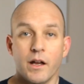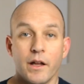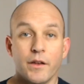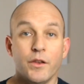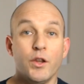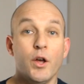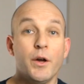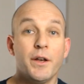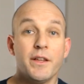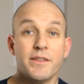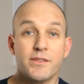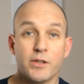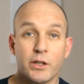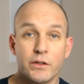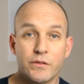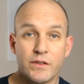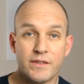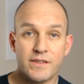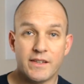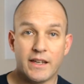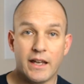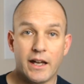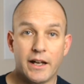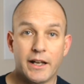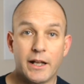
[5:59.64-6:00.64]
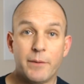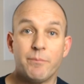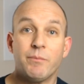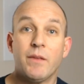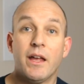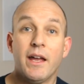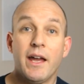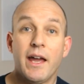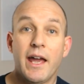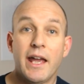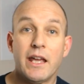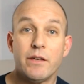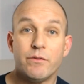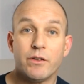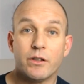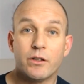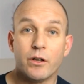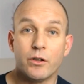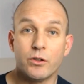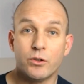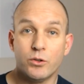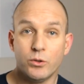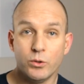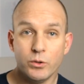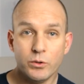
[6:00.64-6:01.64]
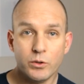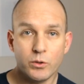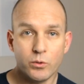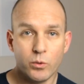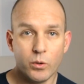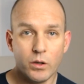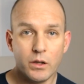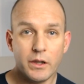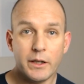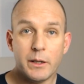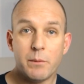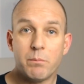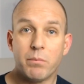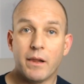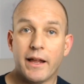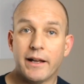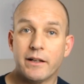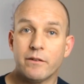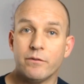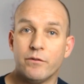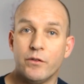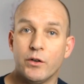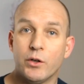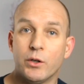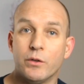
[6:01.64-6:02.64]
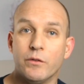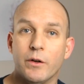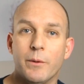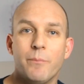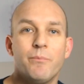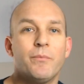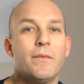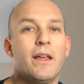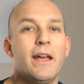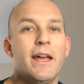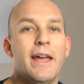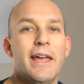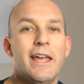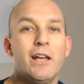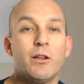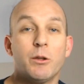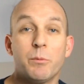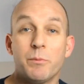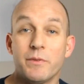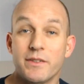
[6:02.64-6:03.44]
Known as overscanning, if you've got good quality black velvet, it'll